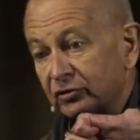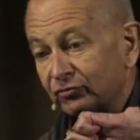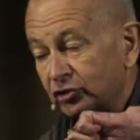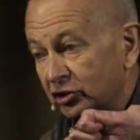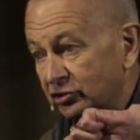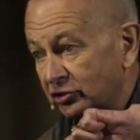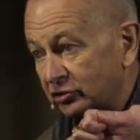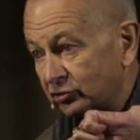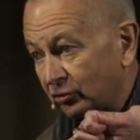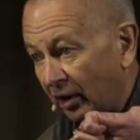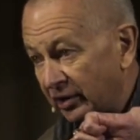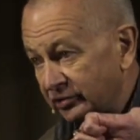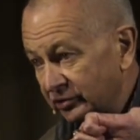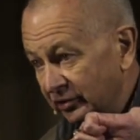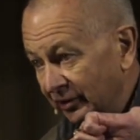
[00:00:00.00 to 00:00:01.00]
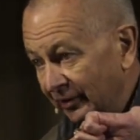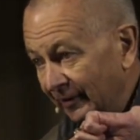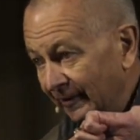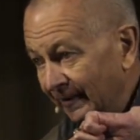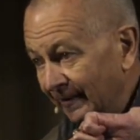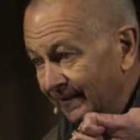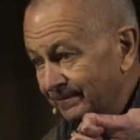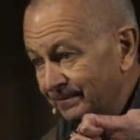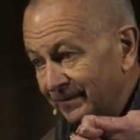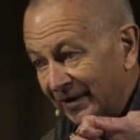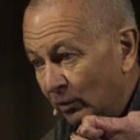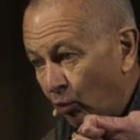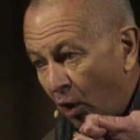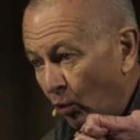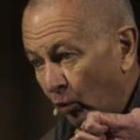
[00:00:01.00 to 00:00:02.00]
of Jesus Christ. It
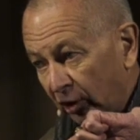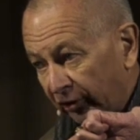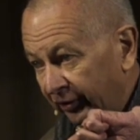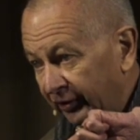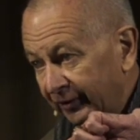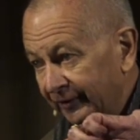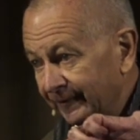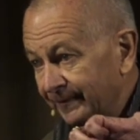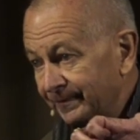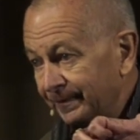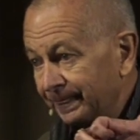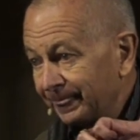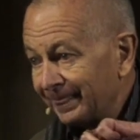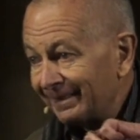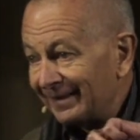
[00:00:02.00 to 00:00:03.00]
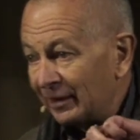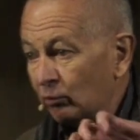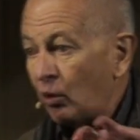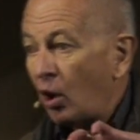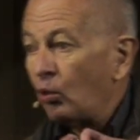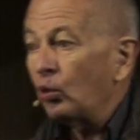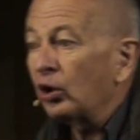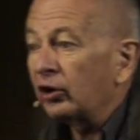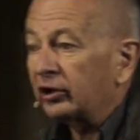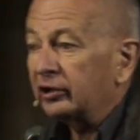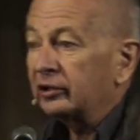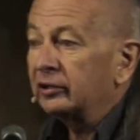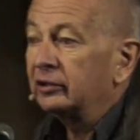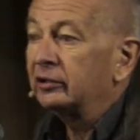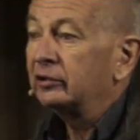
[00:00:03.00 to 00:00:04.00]
won't work. It won't work.
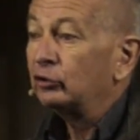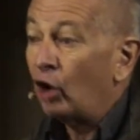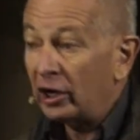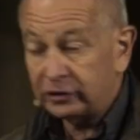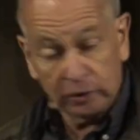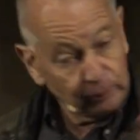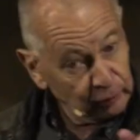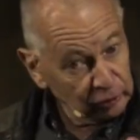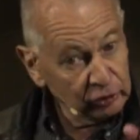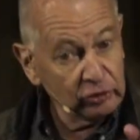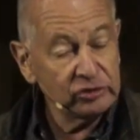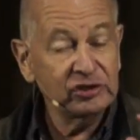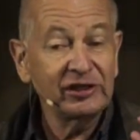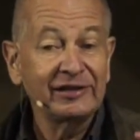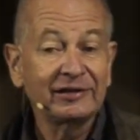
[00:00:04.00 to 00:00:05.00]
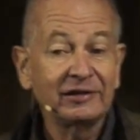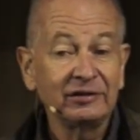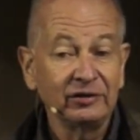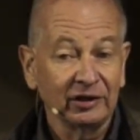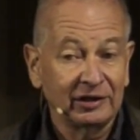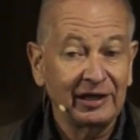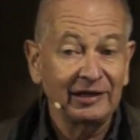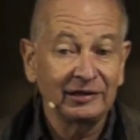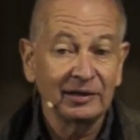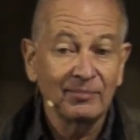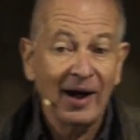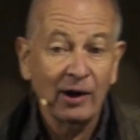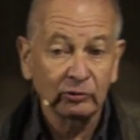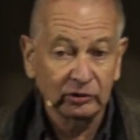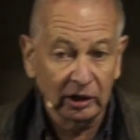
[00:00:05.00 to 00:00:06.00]
Not to produce the kingdom
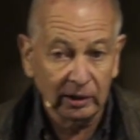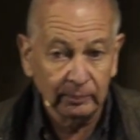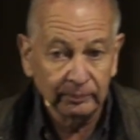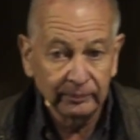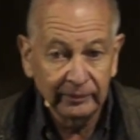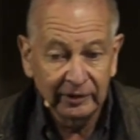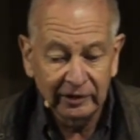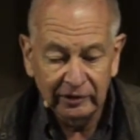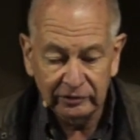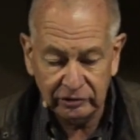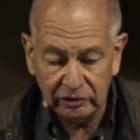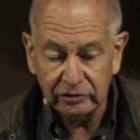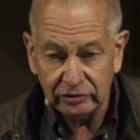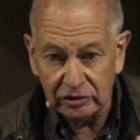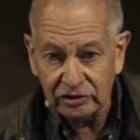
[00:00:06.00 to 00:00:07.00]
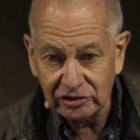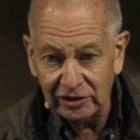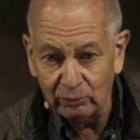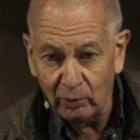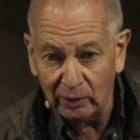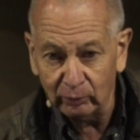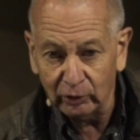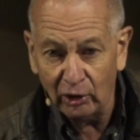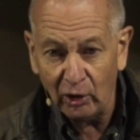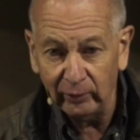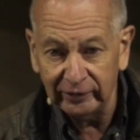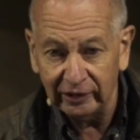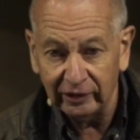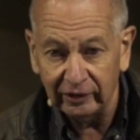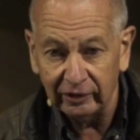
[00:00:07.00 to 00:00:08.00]
outcome. Do you see where we're
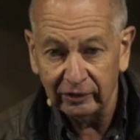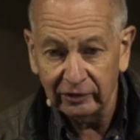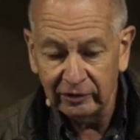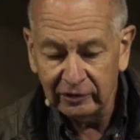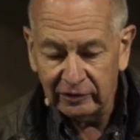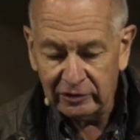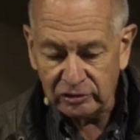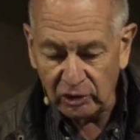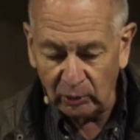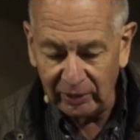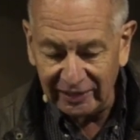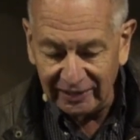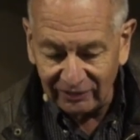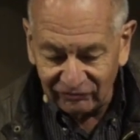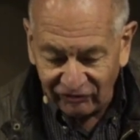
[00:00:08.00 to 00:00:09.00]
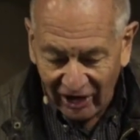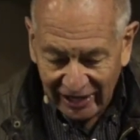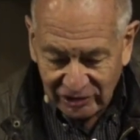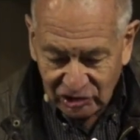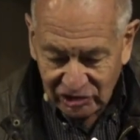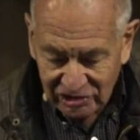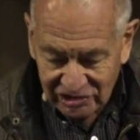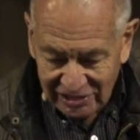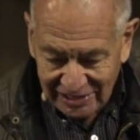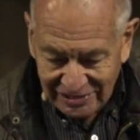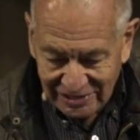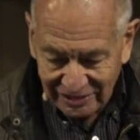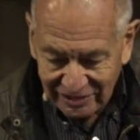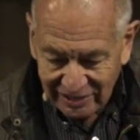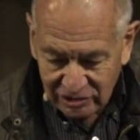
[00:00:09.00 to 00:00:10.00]
going here? So he invites us
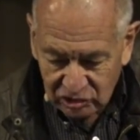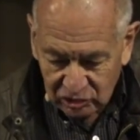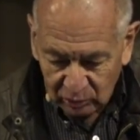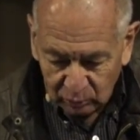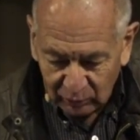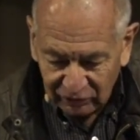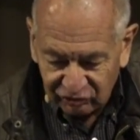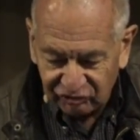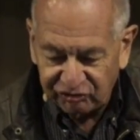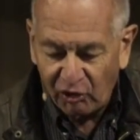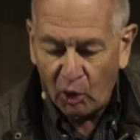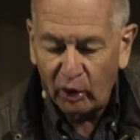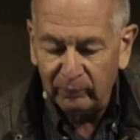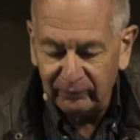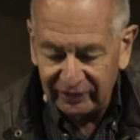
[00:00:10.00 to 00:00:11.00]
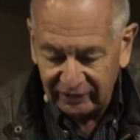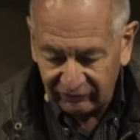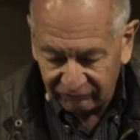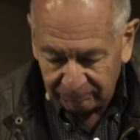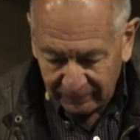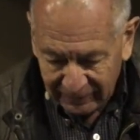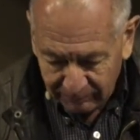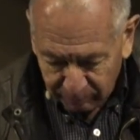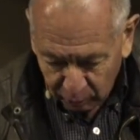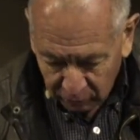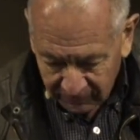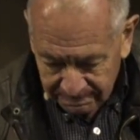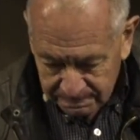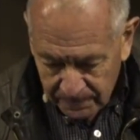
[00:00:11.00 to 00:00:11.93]
into this, the reforming of people